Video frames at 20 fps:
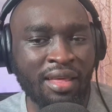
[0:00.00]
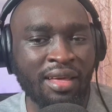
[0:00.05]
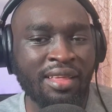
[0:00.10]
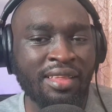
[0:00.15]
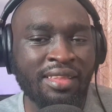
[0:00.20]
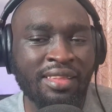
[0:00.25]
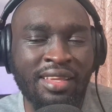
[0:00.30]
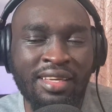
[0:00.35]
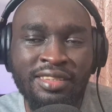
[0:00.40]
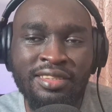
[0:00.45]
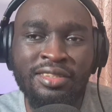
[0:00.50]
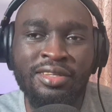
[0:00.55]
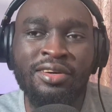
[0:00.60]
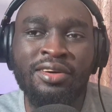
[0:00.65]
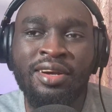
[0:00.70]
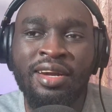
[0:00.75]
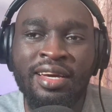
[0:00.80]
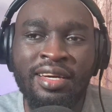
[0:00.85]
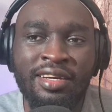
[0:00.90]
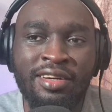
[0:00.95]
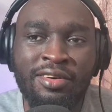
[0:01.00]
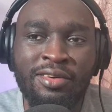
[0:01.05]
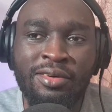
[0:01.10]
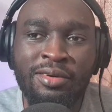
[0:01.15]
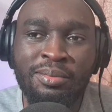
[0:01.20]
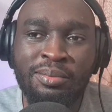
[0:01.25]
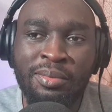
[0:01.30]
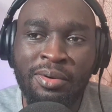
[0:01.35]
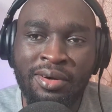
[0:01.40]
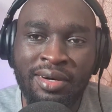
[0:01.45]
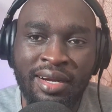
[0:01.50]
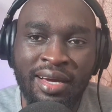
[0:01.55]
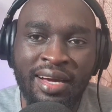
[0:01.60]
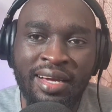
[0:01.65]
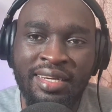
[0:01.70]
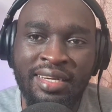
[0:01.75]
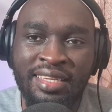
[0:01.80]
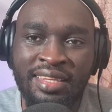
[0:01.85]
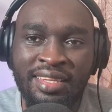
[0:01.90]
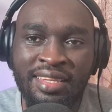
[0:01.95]
there's no like good
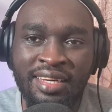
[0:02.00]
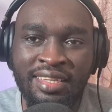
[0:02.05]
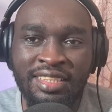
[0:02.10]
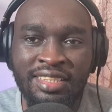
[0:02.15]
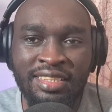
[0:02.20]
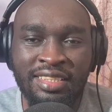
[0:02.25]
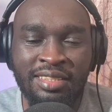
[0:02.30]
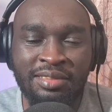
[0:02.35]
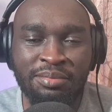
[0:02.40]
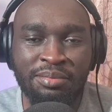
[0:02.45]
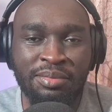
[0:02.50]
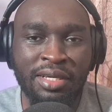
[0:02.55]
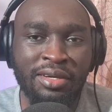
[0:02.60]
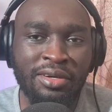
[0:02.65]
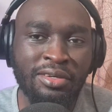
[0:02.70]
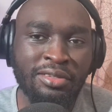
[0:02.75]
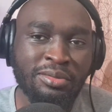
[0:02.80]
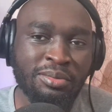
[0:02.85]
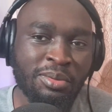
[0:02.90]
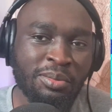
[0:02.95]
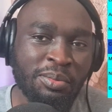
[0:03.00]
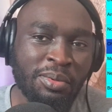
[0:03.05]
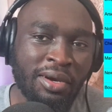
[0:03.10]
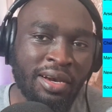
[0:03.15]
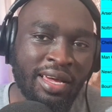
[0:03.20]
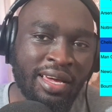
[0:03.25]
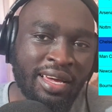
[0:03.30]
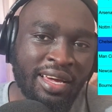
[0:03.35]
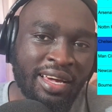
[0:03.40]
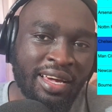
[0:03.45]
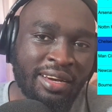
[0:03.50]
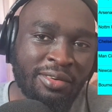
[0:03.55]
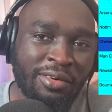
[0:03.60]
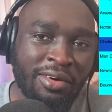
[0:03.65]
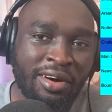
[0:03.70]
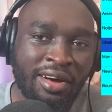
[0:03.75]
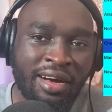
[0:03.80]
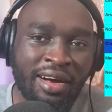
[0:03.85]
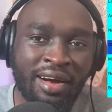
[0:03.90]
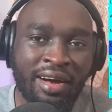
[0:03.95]
morale in that team, because people like Kyle
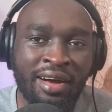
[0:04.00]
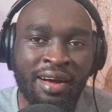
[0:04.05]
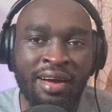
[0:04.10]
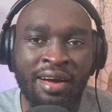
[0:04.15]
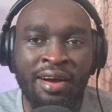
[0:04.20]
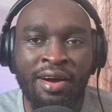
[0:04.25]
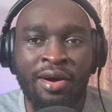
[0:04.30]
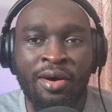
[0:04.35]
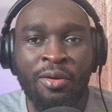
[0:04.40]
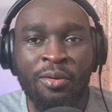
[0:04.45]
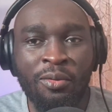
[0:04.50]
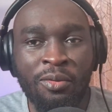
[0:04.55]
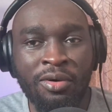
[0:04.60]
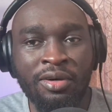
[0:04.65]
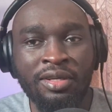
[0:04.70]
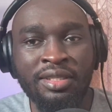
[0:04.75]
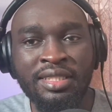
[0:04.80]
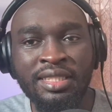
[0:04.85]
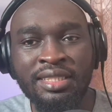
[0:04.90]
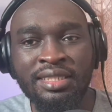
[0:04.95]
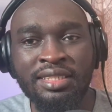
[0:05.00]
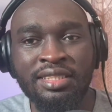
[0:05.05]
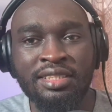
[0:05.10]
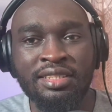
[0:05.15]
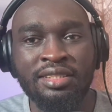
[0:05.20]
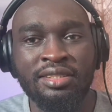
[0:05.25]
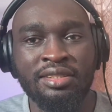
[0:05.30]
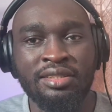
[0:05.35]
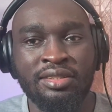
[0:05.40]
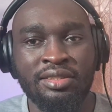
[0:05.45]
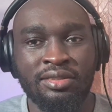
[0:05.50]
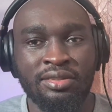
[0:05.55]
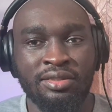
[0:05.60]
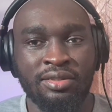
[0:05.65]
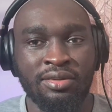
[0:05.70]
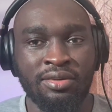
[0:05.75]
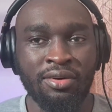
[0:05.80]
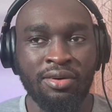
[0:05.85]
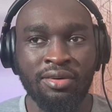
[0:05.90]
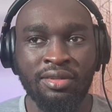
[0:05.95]
Walker wouldn't
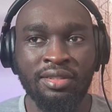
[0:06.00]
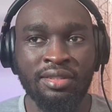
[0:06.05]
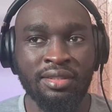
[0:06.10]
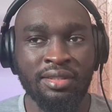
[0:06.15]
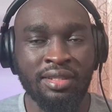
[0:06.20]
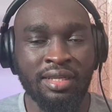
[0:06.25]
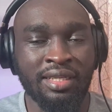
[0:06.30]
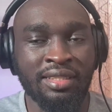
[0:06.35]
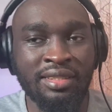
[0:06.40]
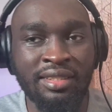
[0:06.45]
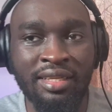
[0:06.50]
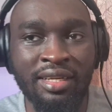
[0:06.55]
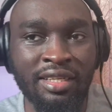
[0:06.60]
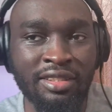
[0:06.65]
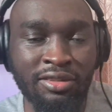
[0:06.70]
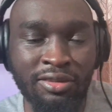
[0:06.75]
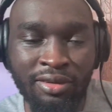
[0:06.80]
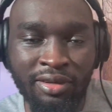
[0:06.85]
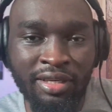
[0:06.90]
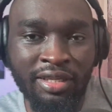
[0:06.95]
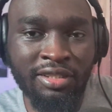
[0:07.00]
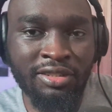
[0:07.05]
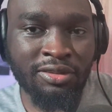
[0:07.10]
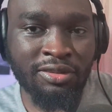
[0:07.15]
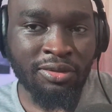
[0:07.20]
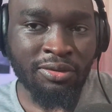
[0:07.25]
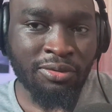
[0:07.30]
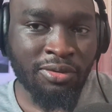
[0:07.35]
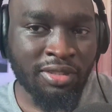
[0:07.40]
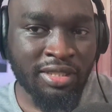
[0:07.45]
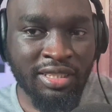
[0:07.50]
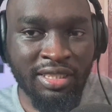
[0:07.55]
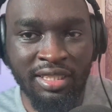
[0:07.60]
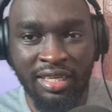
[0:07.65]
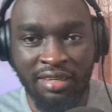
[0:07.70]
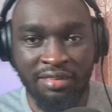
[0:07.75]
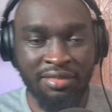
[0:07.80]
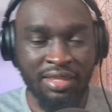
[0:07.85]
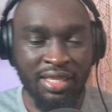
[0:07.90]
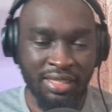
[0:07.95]
on a serious occasion wouldn't
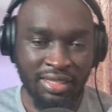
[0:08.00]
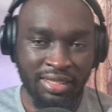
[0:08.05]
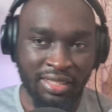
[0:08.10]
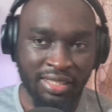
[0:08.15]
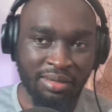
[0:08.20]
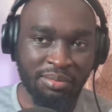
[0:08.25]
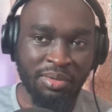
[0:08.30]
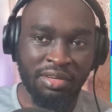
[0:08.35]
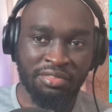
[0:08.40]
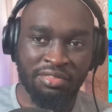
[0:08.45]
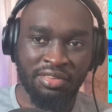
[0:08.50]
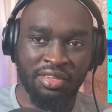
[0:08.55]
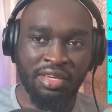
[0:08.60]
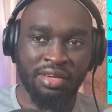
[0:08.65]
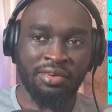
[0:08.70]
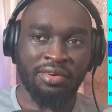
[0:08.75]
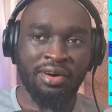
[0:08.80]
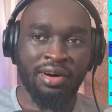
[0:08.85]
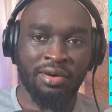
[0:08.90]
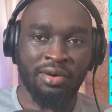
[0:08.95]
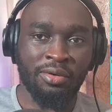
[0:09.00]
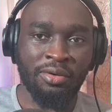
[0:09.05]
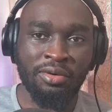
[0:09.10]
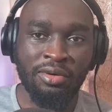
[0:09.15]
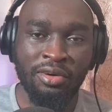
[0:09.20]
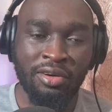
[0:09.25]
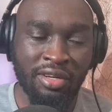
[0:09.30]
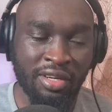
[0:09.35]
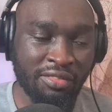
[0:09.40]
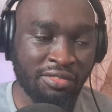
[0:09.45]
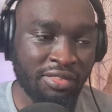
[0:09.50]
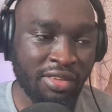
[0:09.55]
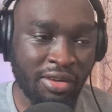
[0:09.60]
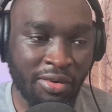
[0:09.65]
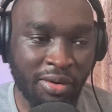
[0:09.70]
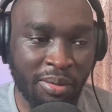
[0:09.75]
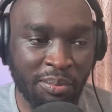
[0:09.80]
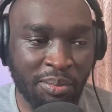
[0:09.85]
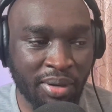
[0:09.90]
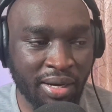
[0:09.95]
leave the team if they were good or if they
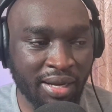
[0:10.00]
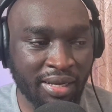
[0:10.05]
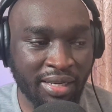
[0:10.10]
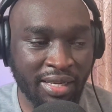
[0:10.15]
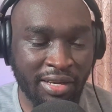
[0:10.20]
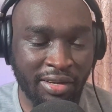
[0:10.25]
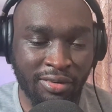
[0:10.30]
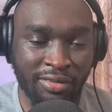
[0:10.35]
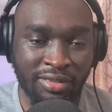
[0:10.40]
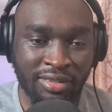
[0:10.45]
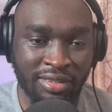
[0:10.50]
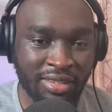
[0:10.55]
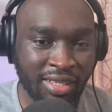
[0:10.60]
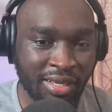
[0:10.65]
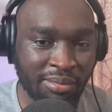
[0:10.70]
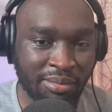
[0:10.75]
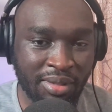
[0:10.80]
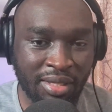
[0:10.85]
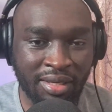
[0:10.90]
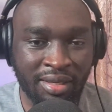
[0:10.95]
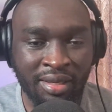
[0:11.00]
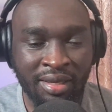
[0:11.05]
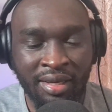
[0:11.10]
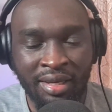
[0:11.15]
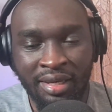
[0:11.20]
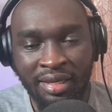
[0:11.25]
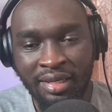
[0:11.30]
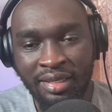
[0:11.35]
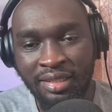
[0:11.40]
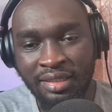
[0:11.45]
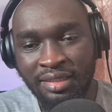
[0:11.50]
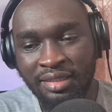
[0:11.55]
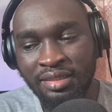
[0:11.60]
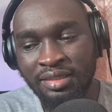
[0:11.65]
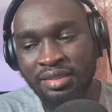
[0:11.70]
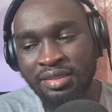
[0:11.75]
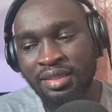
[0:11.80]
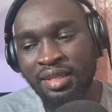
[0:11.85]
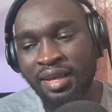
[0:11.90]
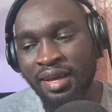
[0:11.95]
were planning on something.
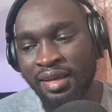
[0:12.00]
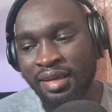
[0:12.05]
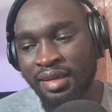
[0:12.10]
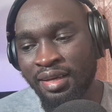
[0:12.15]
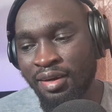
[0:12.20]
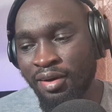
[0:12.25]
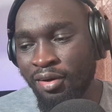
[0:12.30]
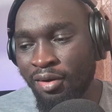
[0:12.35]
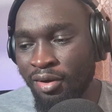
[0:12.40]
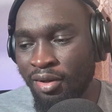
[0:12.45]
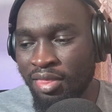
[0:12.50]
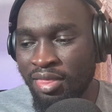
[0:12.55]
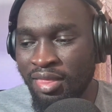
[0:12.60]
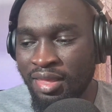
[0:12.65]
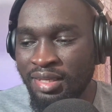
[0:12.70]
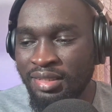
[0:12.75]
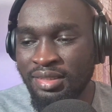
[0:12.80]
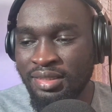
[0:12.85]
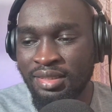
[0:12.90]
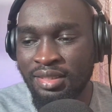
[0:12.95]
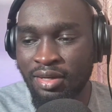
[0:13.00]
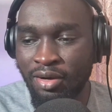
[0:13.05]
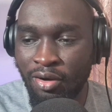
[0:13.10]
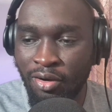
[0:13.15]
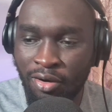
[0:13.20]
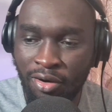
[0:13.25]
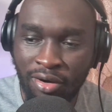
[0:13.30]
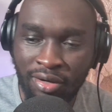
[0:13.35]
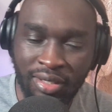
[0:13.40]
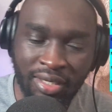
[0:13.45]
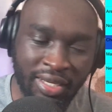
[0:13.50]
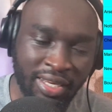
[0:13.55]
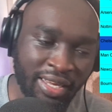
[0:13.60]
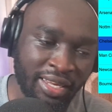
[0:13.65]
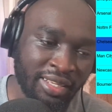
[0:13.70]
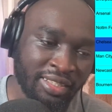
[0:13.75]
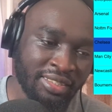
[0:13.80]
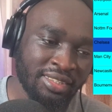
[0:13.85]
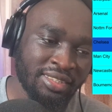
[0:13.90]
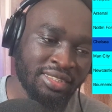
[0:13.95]
It's like all these old
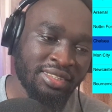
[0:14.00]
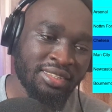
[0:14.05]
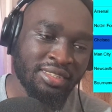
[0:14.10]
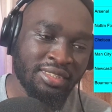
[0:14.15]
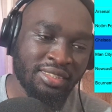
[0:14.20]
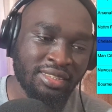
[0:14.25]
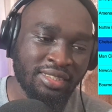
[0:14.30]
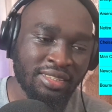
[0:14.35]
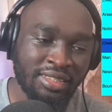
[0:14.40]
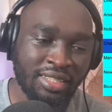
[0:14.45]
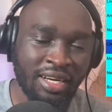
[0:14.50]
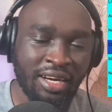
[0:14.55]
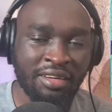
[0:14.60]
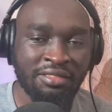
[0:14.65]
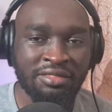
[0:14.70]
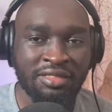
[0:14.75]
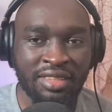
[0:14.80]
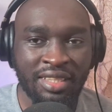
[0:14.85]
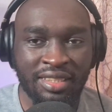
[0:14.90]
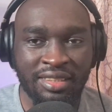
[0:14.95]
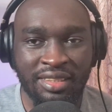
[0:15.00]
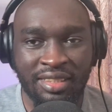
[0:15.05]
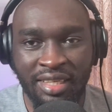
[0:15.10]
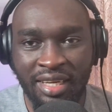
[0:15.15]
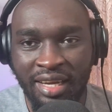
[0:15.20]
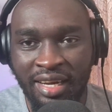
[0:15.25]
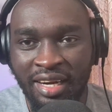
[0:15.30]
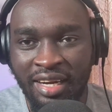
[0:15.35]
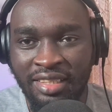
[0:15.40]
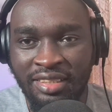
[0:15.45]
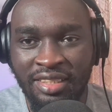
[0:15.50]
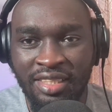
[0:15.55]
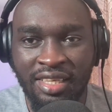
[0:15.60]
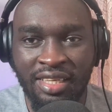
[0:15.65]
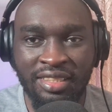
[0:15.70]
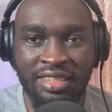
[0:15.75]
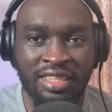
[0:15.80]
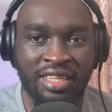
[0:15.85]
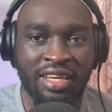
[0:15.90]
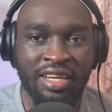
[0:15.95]
heads have just realized
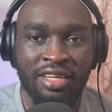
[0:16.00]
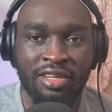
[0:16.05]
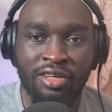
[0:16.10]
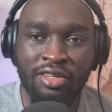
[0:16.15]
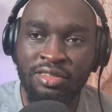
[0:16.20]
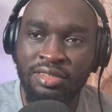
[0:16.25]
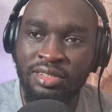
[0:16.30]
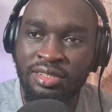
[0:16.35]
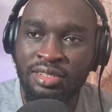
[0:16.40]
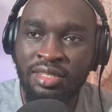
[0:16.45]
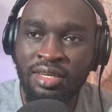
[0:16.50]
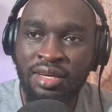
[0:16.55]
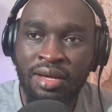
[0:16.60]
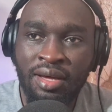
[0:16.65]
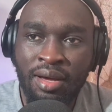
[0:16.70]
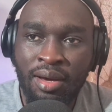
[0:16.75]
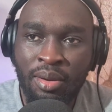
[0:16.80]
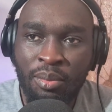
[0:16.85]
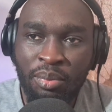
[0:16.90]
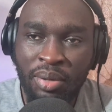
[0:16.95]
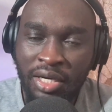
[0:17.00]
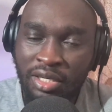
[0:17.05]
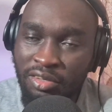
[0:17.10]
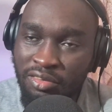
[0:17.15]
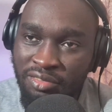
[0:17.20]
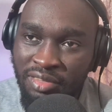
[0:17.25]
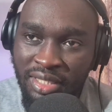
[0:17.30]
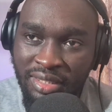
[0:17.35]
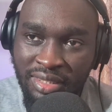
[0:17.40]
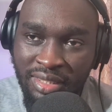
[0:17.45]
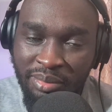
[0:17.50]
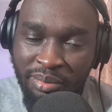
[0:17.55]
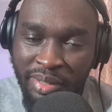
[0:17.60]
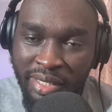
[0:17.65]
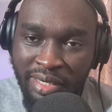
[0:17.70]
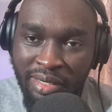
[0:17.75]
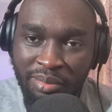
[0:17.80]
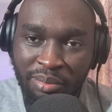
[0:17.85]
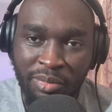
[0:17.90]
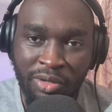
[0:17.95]
that they're not part of the team
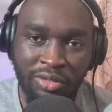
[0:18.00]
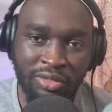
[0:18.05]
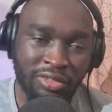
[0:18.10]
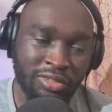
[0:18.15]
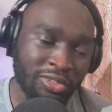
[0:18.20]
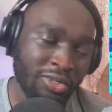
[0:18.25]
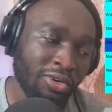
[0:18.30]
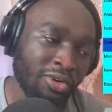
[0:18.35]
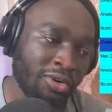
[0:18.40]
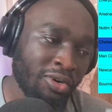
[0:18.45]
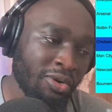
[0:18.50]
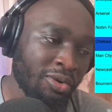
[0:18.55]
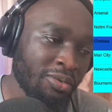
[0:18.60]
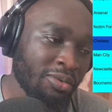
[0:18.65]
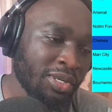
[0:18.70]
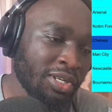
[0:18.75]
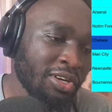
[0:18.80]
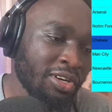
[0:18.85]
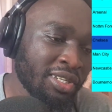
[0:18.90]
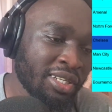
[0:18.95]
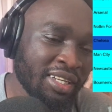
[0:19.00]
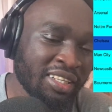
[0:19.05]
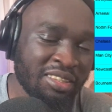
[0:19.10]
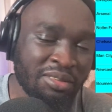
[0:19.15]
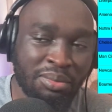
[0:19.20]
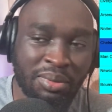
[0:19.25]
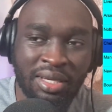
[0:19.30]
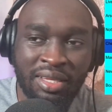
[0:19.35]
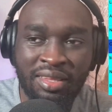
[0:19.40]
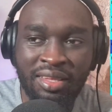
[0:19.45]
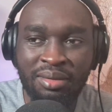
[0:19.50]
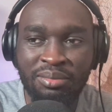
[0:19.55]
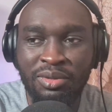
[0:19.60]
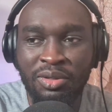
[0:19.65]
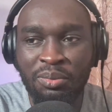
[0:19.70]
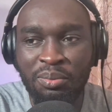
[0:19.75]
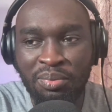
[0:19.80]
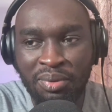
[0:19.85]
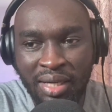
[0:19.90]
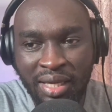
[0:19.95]
anymore. So we don't expect them
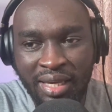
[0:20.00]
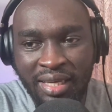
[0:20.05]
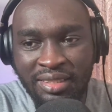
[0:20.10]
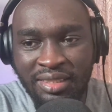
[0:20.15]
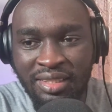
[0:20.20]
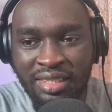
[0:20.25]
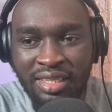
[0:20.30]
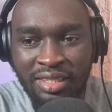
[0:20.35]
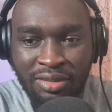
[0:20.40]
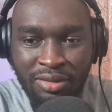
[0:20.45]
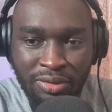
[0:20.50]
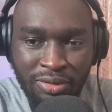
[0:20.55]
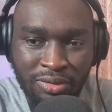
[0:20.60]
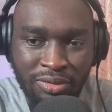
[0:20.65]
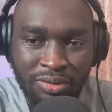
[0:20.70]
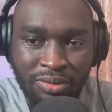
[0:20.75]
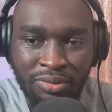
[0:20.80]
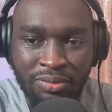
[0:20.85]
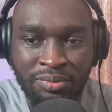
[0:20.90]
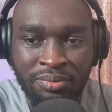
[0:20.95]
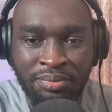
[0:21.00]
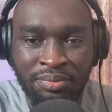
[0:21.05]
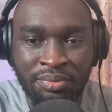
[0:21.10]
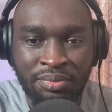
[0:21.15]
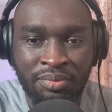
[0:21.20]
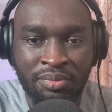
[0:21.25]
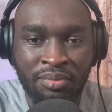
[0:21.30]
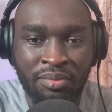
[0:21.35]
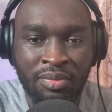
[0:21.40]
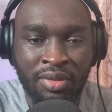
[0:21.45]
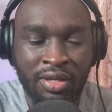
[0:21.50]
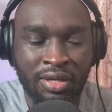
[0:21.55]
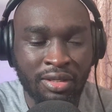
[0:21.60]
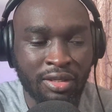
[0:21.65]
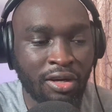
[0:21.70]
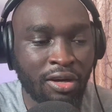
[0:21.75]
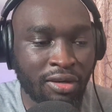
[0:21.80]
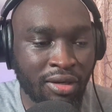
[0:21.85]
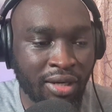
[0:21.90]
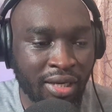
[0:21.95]
to play as they used to. I
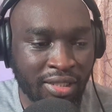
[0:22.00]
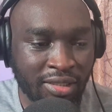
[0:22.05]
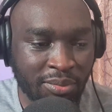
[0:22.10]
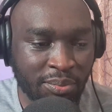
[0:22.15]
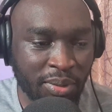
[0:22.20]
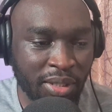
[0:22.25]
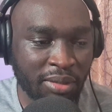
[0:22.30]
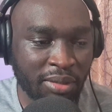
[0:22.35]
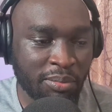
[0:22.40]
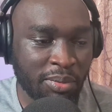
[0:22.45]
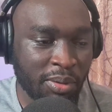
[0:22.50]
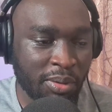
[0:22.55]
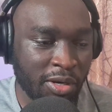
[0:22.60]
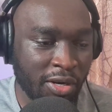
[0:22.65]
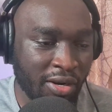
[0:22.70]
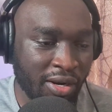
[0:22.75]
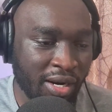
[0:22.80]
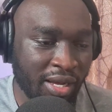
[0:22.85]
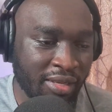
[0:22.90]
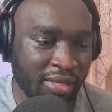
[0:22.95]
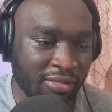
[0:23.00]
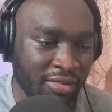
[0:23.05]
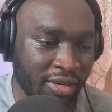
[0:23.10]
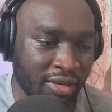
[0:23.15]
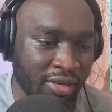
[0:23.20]
don't expect people like